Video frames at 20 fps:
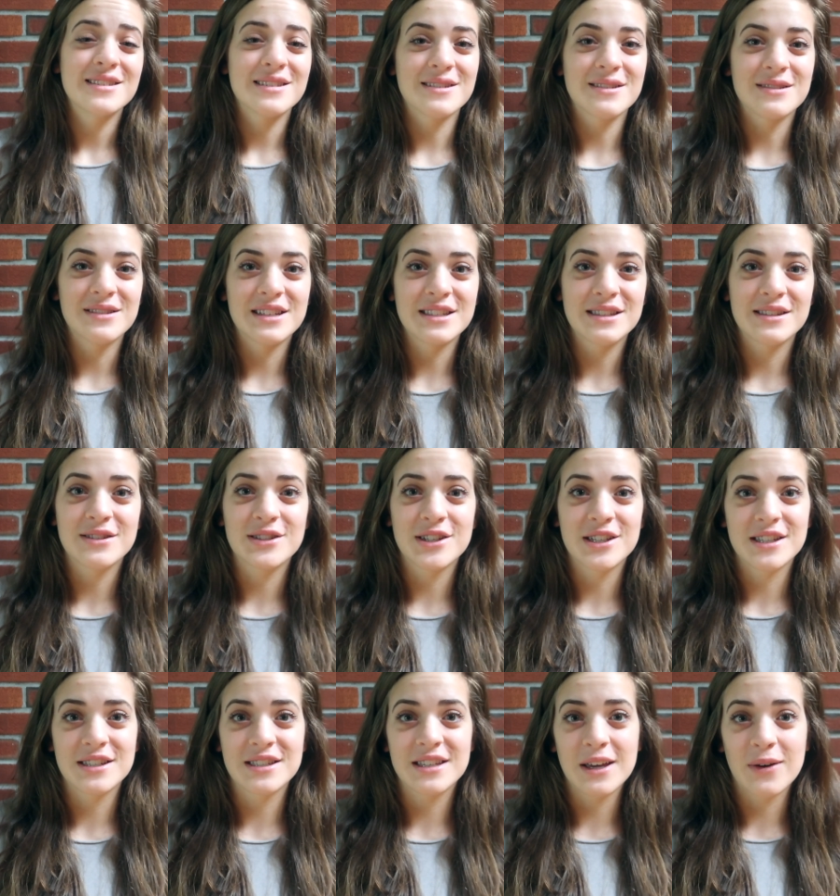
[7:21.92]
so this is
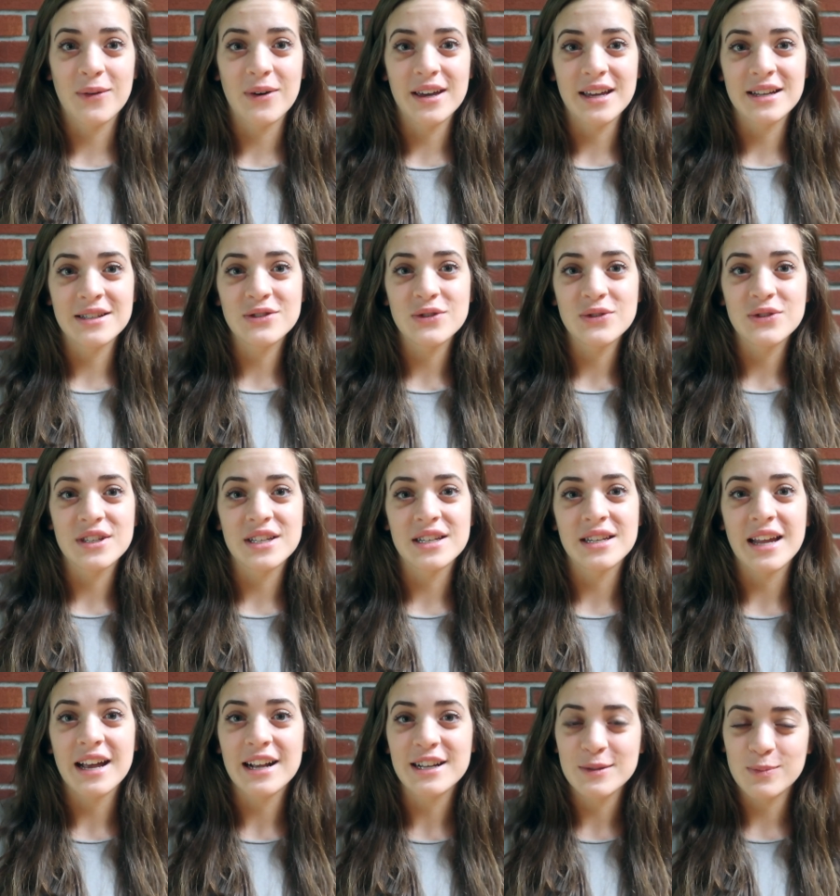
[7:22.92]
just a segue into the
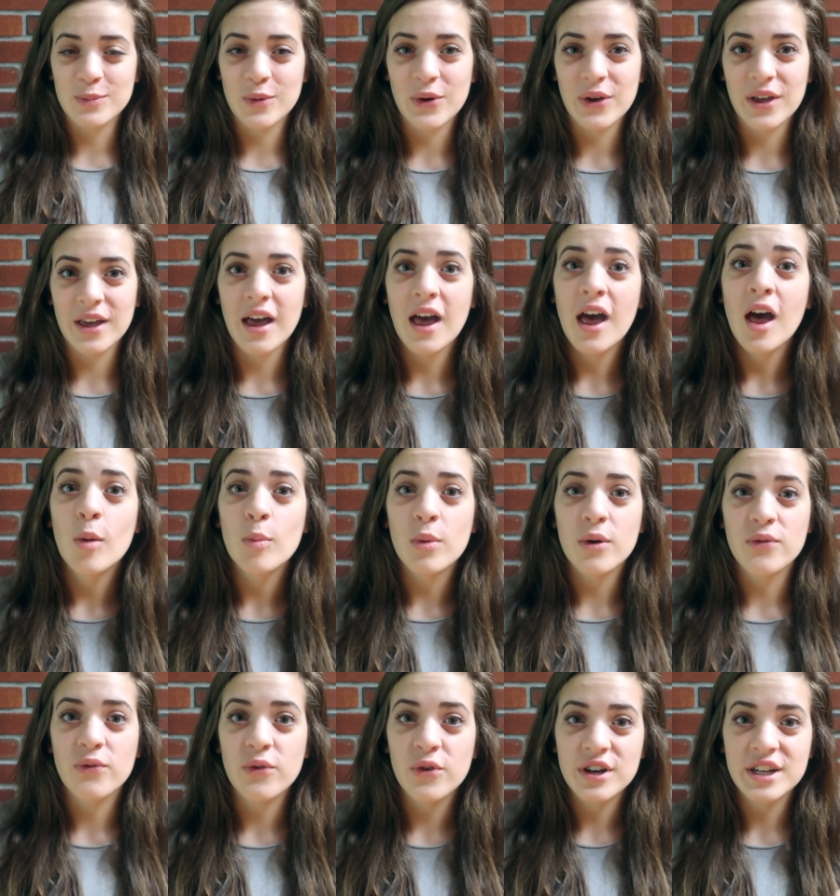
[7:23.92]
next point.
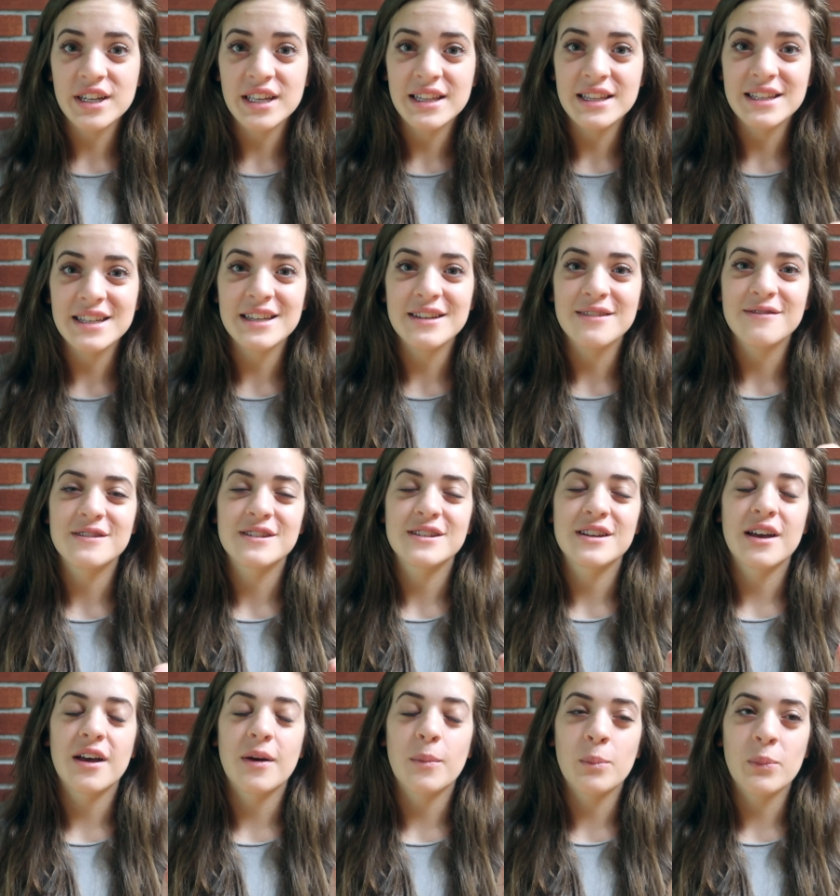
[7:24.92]
Before he leaves,
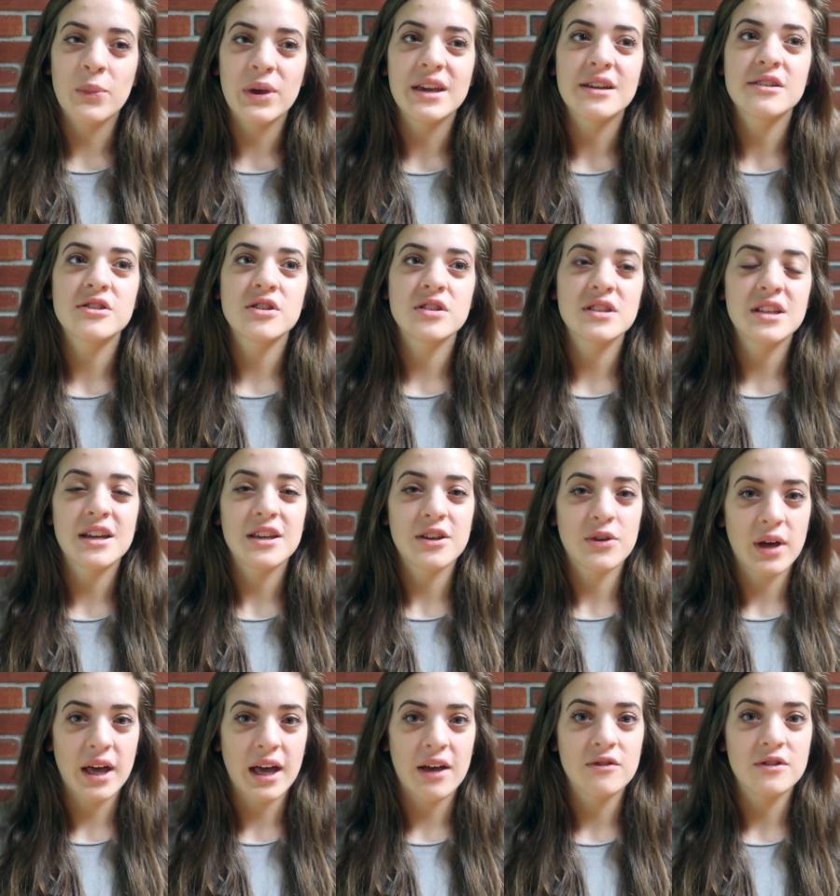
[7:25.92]
make sure that
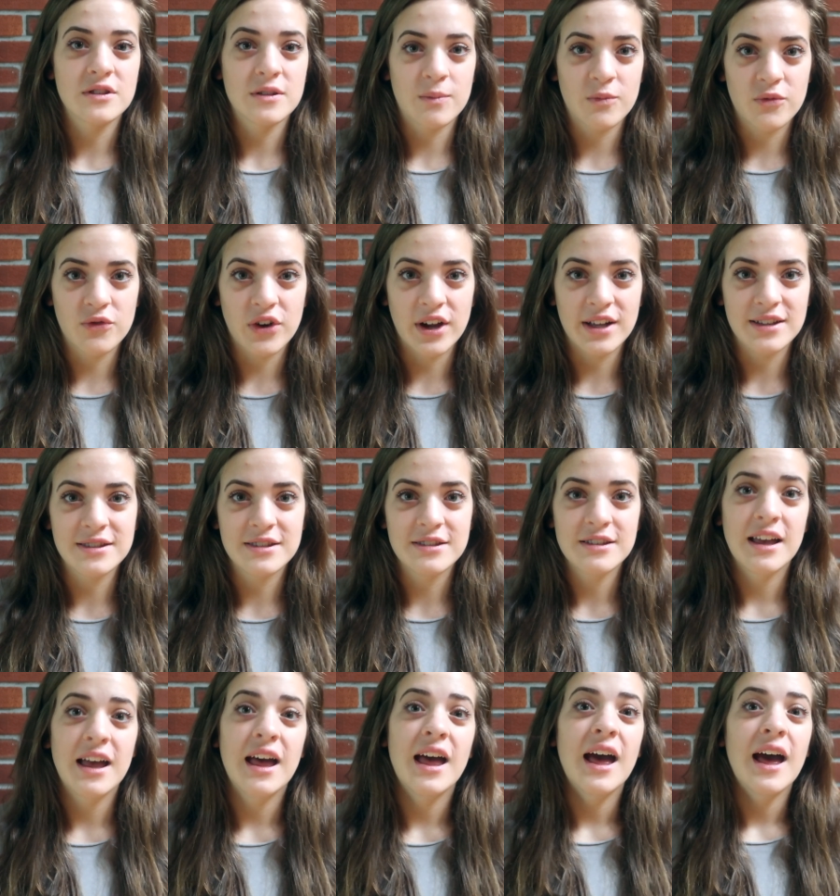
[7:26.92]
you have some friends.
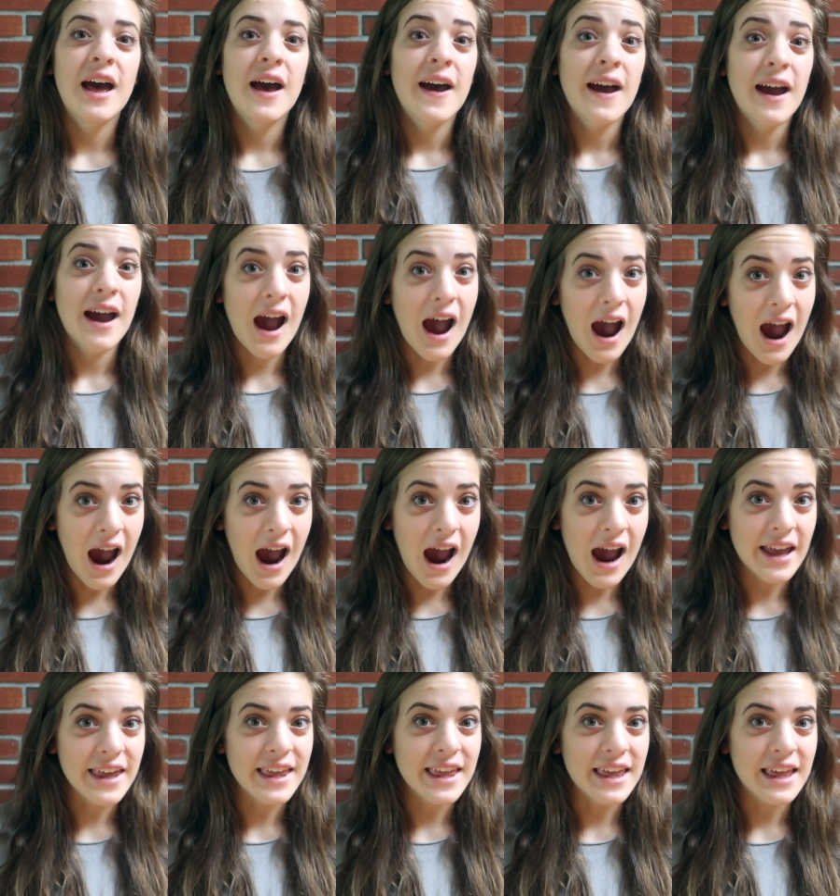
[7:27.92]

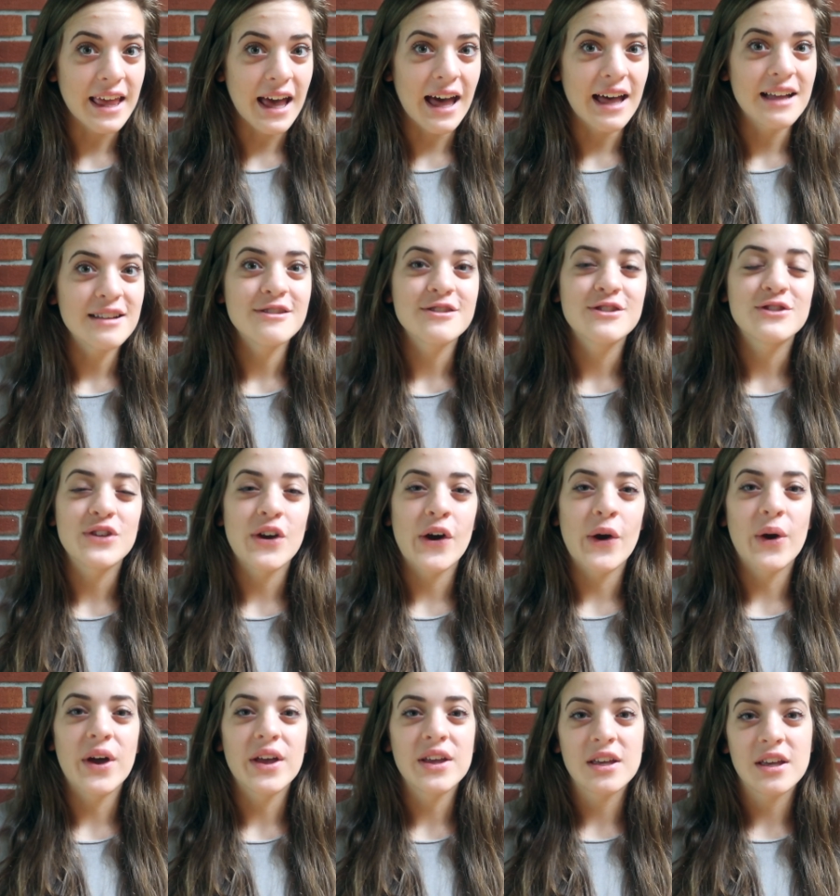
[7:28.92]
Yeah,
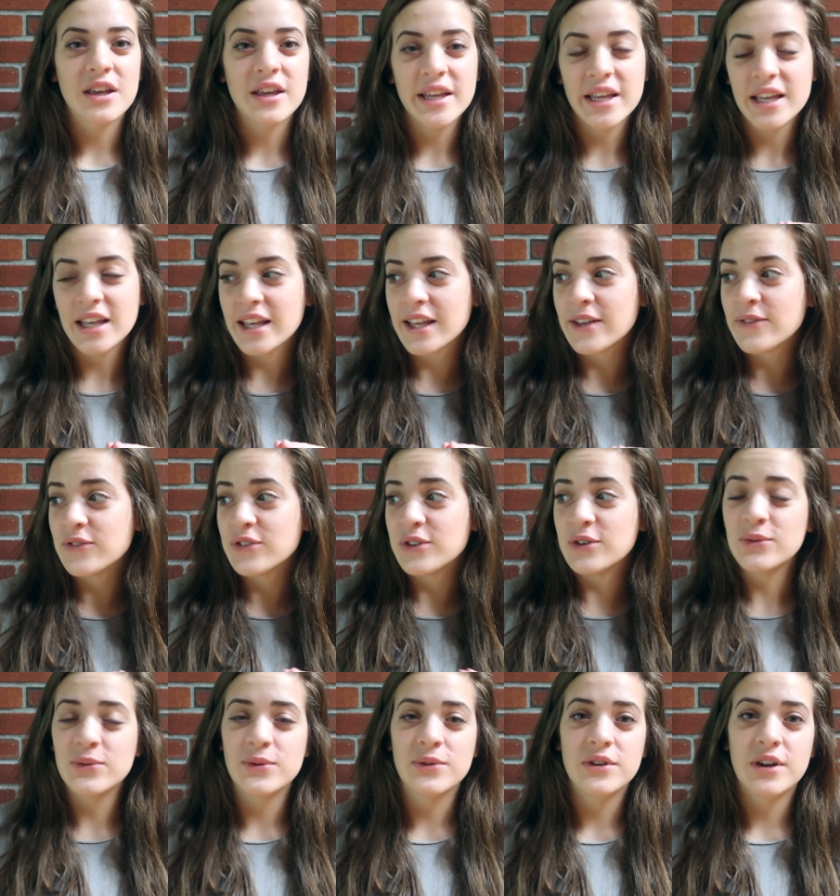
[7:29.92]
so if
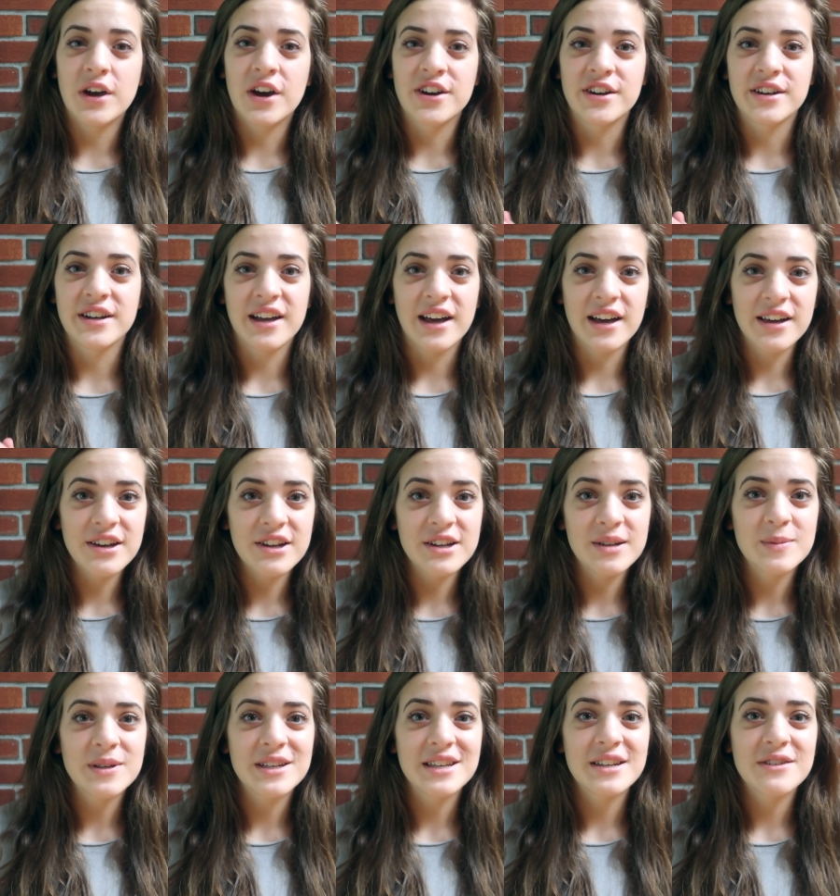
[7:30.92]
you are not good
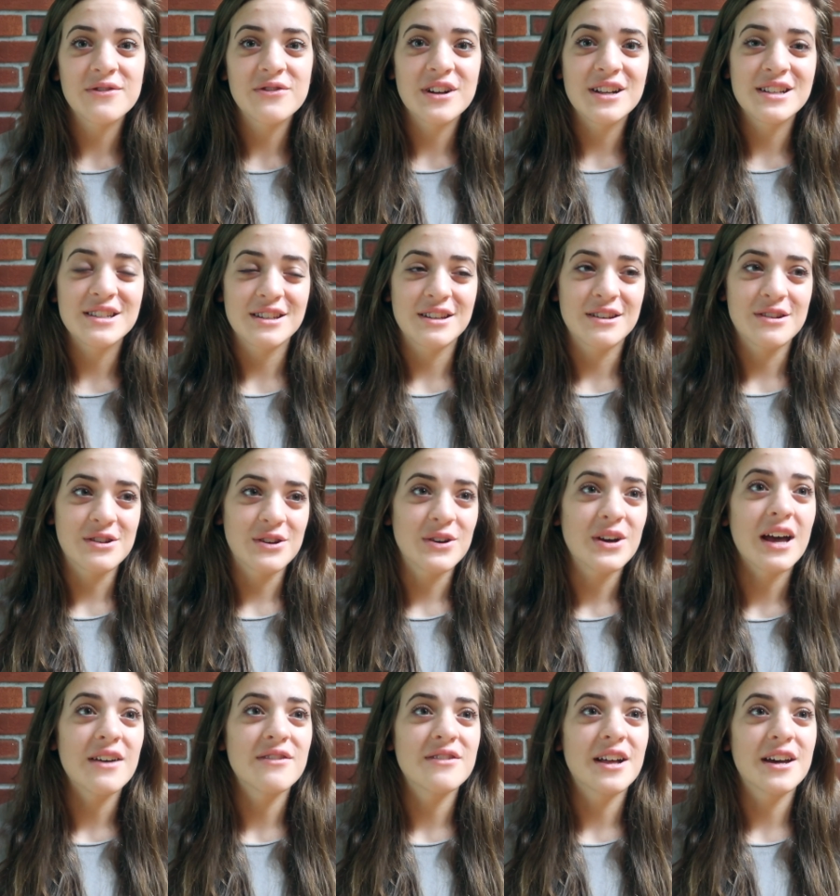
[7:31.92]
at making friends and you
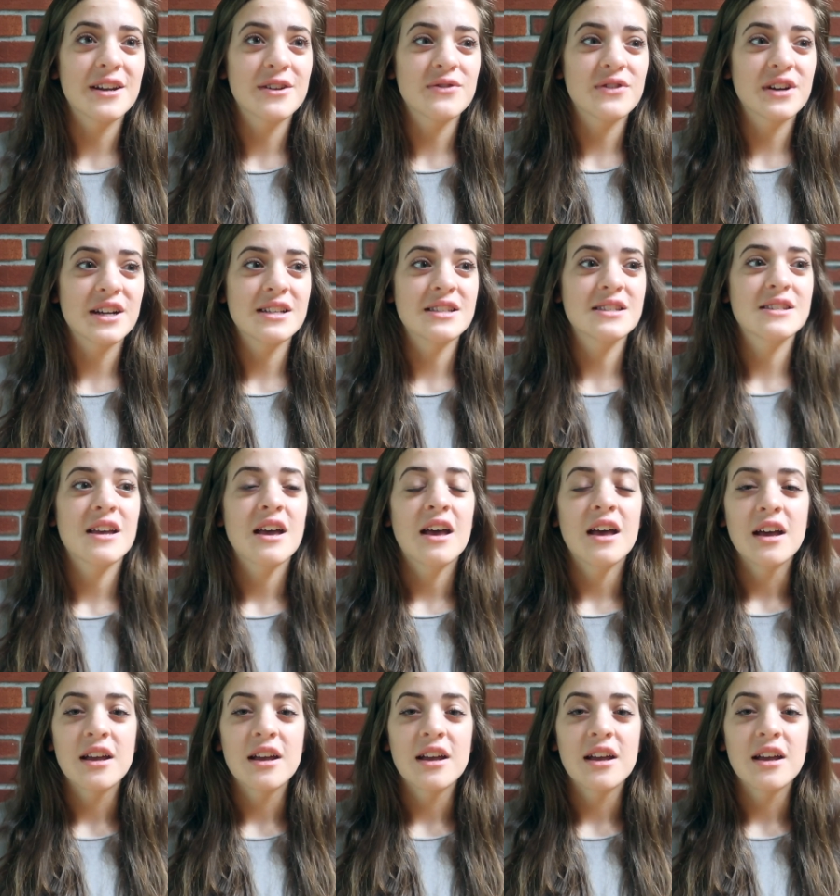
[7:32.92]
don't have a lot of friends,